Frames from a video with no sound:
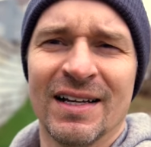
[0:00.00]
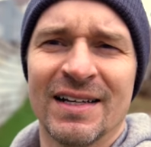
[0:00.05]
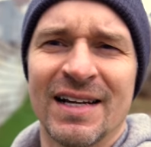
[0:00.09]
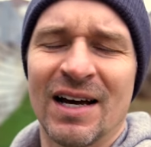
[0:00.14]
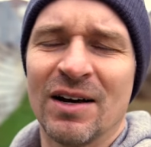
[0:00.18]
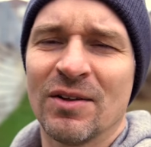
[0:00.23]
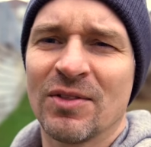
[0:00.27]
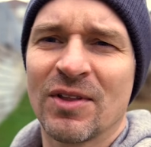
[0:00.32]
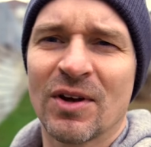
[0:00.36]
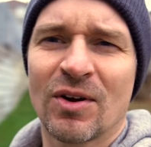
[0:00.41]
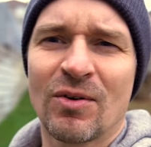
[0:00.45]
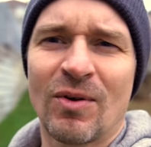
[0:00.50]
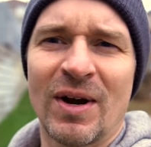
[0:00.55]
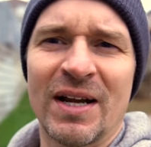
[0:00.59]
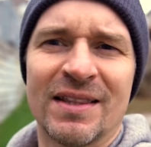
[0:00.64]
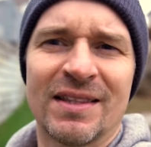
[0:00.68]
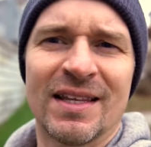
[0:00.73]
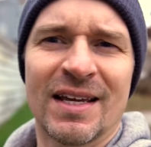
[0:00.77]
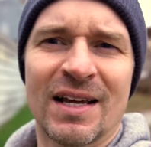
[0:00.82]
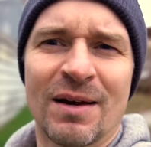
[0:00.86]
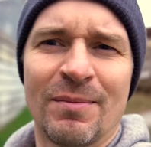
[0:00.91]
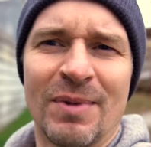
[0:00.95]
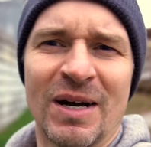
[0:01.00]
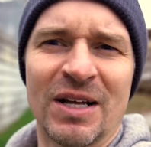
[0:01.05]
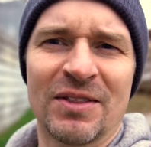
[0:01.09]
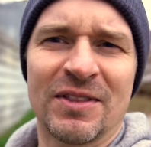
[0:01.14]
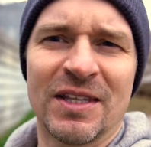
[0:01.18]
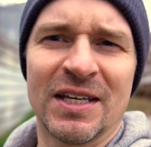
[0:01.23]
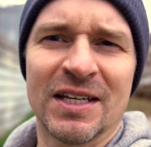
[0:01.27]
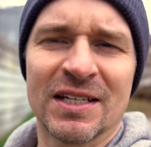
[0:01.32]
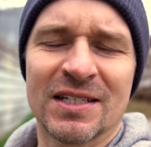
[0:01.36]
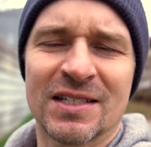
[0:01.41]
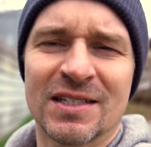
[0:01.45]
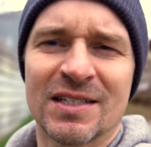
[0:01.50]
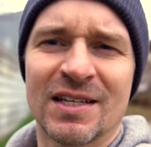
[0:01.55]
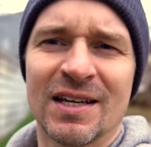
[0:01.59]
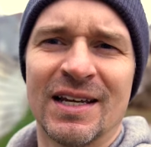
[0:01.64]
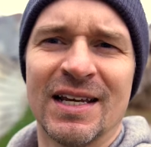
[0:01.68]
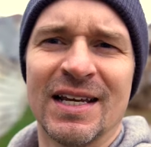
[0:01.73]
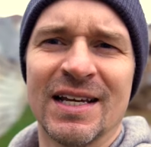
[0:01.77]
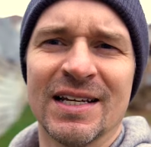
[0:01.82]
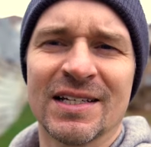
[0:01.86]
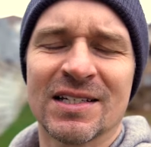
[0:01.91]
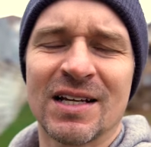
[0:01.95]
Now, the great thing about this
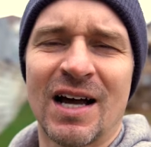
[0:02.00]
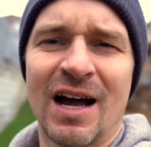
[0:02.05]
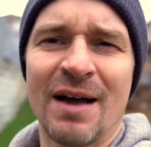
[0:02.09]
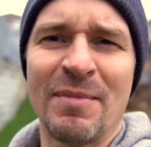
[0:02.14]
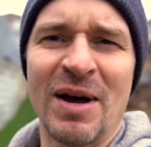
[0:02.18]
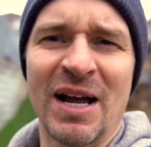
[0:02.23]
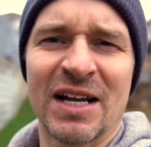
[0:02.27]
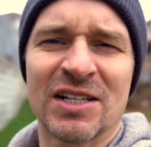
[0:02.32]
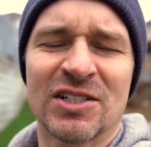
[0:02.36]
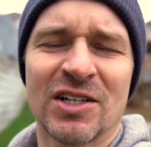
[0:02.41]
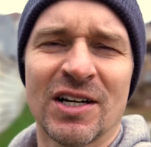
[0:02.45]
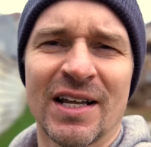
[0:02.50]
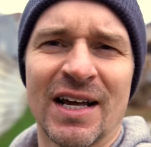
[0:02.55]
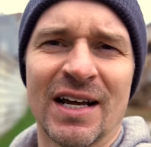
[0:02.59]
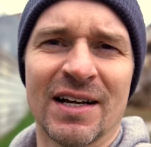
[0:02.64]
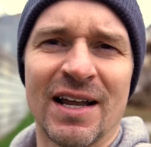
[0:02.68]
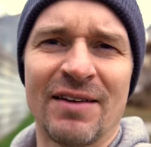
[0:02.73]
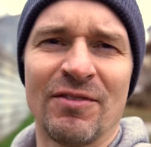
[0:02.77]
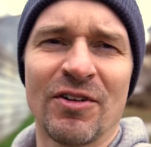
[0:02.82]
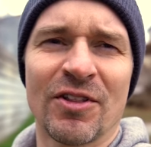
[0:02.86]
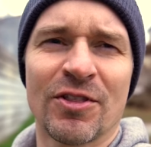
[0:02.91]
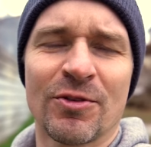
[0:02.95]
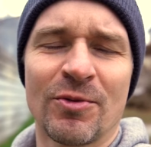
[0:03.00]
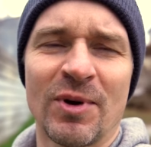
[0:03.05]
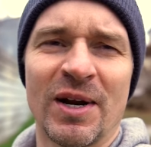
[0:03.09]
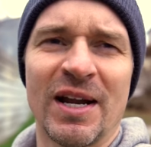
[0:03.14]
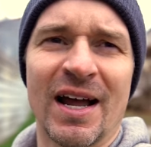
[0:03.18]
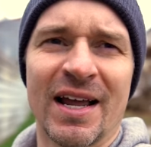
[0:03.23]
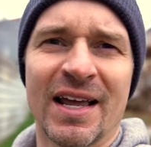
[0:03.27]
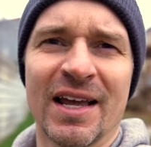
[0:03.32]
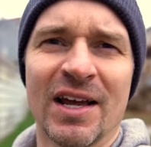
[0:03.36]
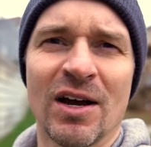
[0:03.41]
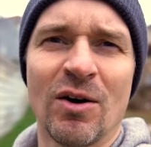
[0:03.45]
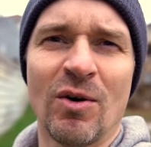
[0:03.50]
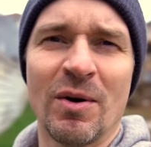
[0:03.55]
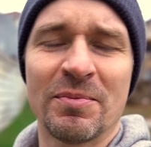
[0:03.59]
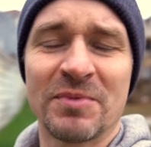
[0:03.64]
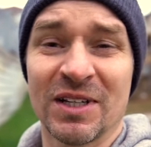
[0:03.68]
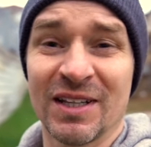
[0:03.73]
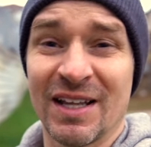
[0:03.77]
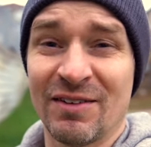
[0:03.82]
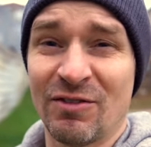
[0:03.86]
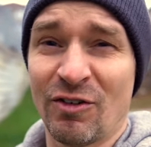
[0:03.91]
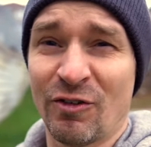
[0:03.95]
is I'm actually on level 3. I can go up
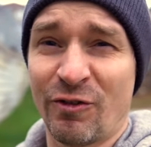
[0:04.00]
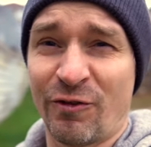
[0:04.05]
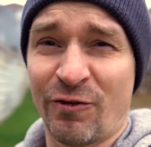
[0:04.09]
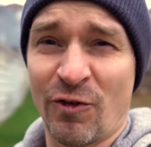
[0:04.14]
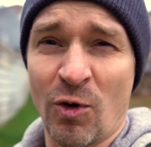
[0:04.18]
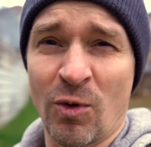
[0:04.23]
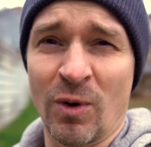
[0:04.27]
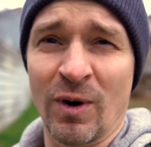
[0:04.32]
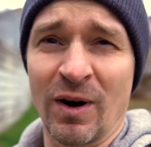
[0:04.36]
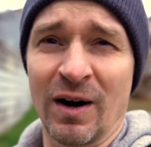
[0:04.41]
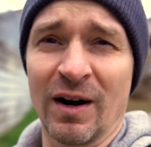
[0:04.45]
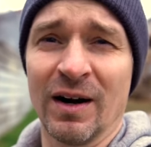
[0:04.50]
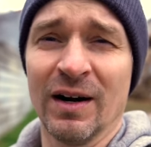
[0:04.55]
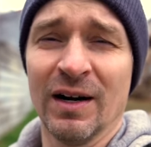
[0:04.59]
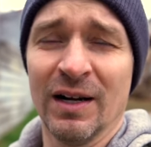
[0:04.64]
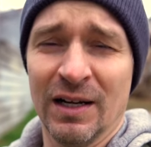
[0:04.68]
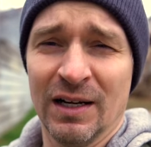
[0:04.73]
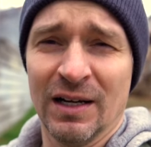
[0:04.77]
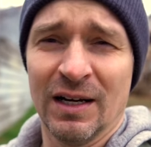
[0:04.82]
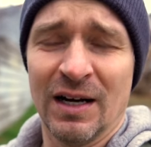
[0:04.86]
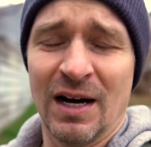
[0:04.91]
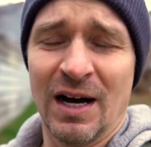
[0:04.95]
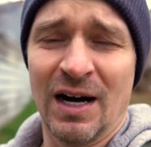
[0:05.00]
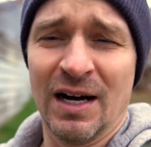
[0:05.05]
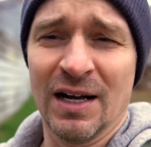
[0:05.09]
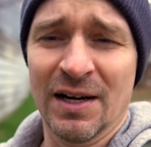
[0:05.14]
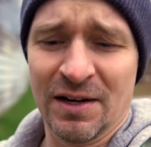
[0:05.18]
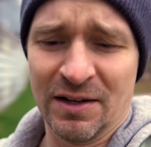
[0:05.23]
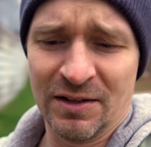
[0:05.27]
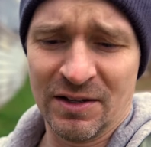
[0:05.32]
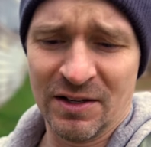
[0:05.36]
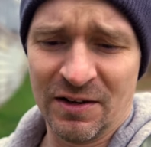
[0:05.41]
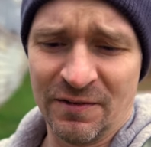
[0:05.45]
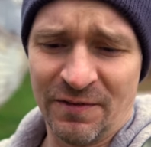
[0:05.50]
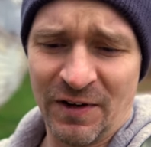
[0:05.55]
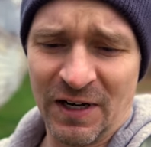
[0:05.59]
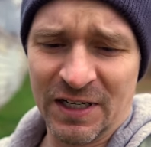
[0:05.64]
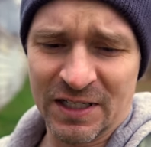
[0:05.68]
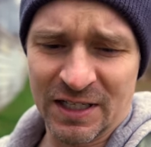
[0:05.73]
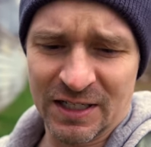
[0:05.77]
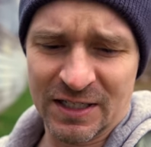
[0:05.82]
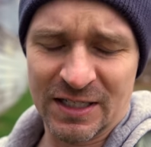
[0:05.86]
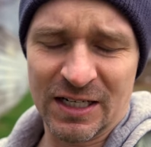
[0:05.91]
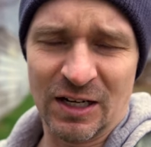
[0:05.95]
to level 4 on the
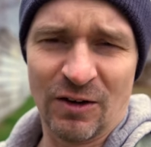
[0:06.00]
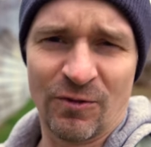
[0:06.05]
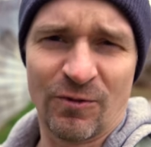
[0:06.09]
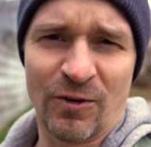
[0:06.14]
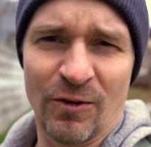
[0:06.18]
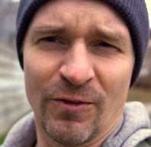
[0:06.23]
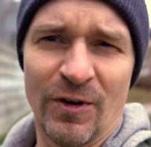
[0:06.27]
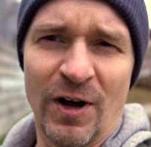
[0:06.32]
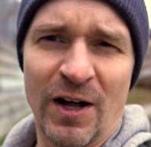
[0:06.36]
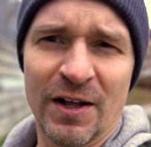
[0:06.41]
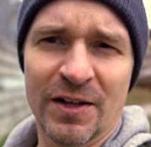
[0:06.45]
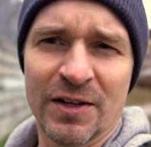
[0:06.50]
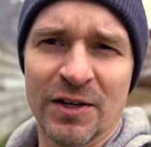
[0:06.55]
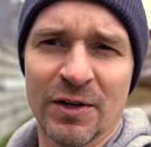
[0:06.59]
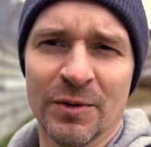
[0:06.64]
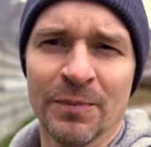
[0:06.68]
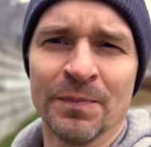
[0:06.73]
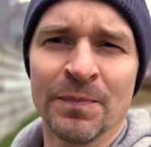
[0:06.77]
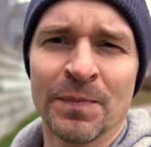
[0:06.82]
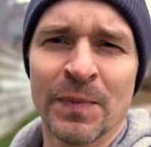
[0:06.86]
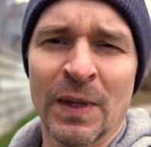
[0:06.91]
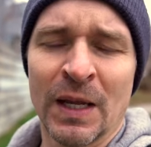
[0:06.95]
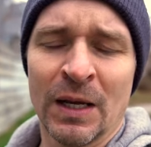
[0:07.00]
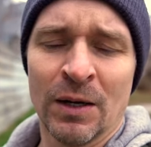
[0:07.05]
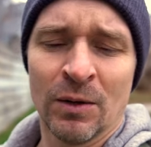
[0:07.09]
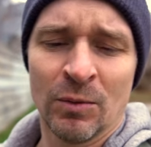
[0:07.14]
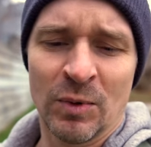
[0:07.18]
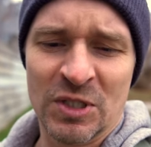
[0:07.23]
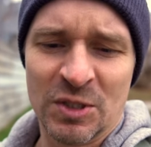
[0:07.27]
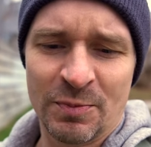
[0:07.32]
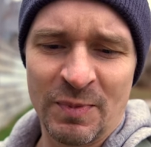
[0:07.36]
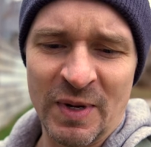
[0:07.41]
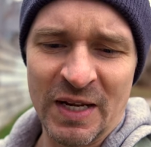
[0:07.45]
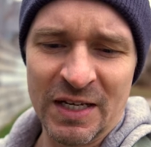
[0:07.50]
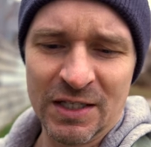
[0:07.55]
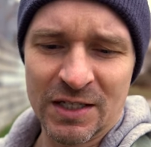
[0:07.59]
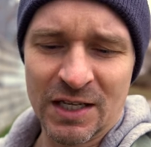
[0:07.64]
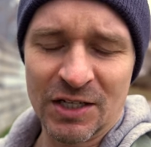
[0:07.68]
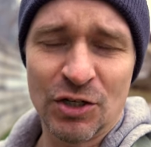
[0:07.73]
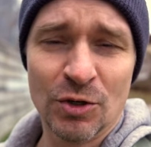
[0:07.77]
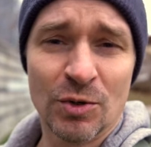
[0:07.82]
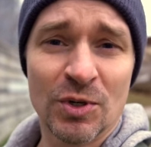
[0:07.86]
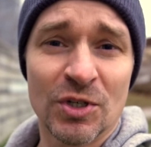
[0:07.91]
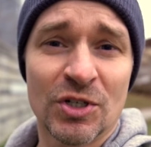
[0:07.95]
device itself for volume, which means
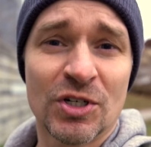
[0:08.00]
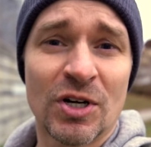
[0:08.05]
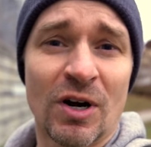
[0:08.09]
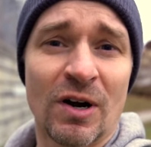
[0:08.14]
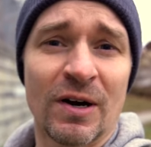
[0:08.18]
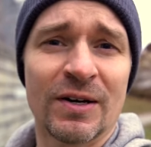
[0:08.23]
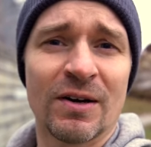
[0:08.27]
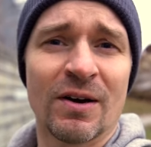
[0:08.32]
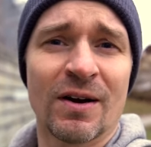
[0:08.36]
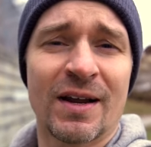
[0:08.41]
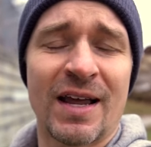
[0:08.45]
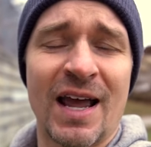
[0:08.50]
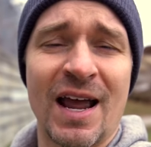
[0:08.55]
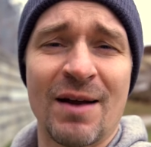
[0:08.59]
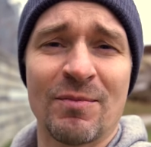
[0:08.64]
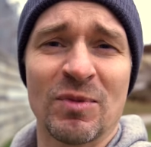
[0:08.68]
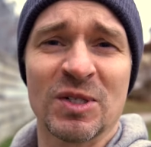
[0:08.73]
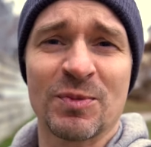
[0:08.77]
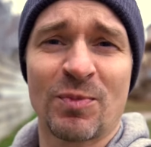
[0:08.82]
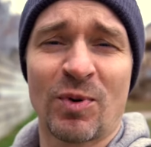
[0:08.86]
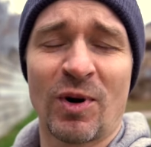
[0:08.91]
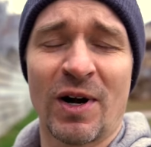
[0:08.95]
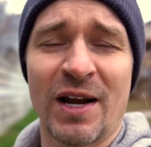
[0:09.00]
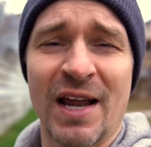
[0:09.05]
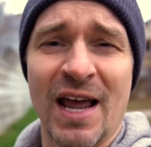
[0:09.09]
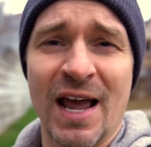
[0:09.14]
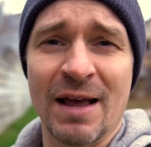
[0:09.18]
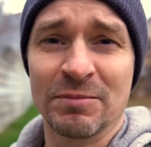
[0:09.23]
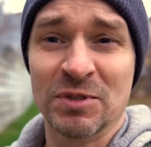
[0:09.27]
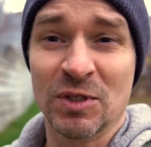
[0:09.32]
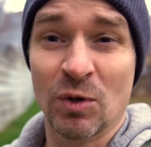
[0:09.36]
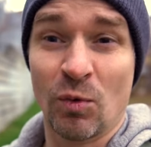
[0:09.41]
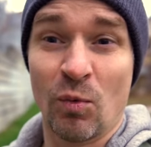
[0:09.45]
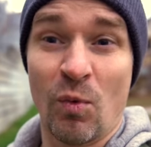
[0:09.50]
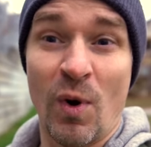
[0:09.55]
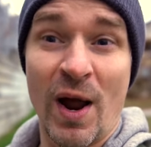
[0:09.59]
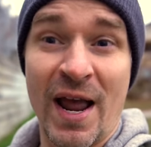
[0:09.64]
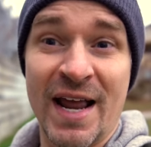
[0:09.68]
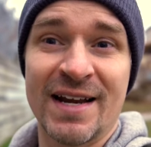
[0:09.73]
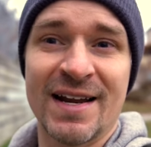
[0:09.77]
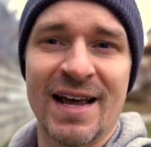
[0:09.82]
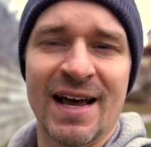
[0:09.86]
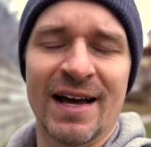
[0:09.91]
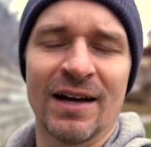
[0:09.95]
that you can turn your camera's preamps
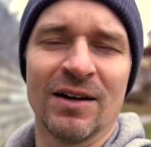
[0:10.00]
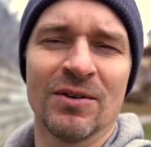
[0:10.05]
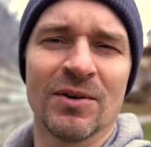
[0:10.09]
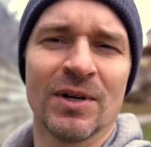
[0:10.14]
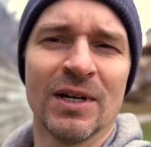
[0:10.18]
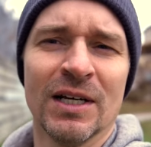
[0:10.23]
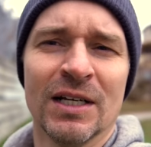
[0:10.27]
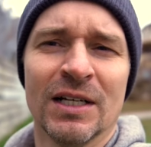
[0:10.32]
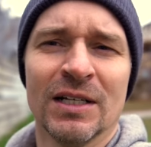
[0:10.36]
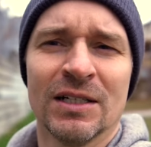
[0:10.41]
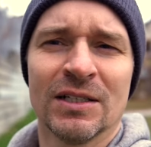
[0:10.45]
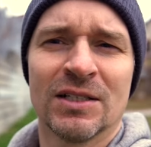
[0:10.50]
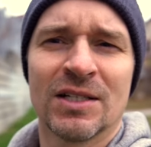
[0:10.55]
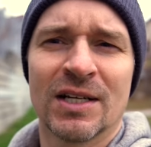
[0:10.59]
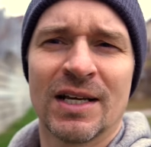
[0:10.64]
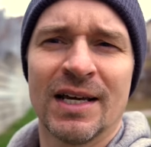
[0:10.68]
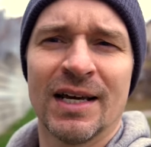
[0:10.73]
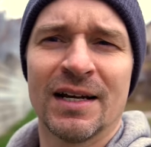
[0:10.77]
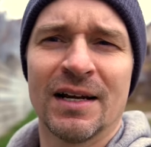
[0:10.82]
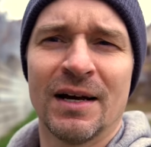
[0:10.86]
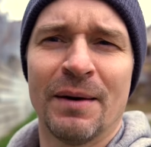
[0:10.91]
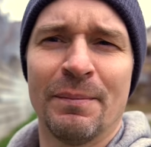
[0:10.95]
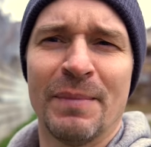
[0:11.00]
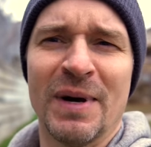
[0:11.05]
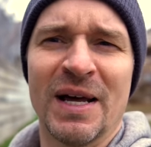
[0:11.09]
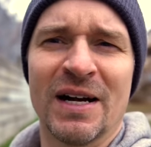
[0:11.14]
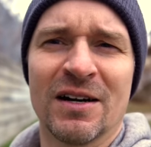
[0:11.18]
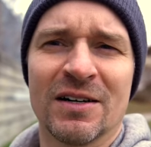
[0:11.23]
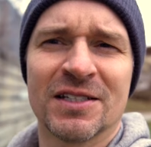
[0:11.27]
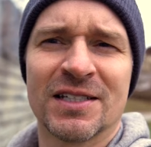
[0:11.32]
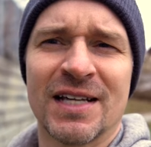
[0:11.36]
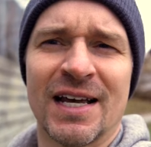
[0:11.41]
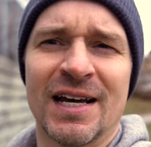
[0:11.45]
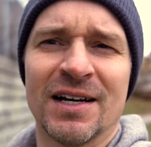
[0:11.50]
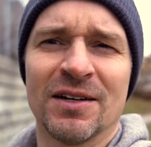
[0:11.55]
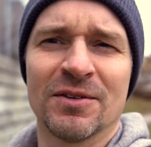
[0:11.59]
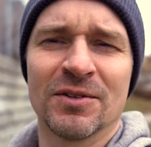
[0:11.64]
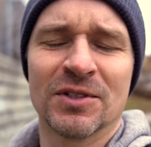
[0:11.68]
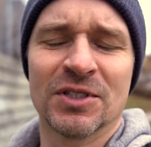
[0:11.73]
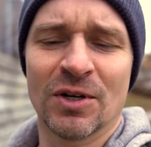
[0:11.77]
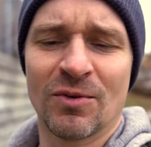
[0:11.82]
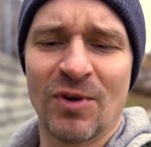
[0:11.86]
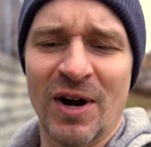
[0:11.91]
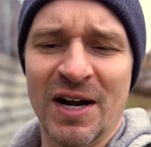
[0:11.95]
way down to get a better
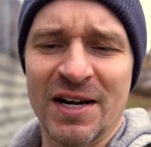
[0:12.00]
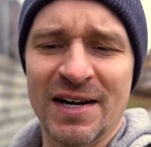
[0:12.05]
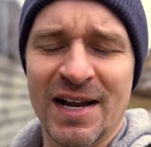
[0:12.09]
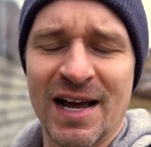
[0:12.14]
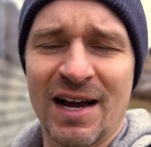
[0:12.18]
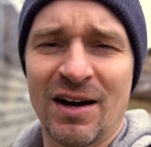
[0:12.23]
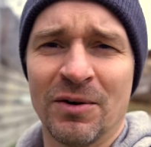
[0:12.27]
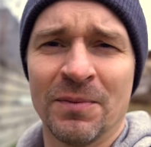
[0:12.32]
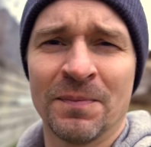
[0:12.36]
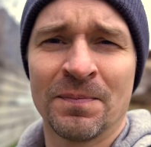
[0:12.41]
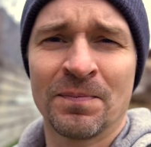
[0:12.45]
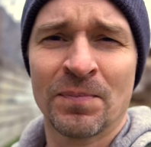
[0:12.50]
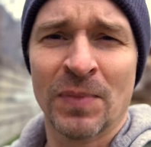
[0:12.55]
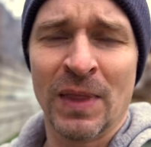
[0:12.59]
sound. So right now,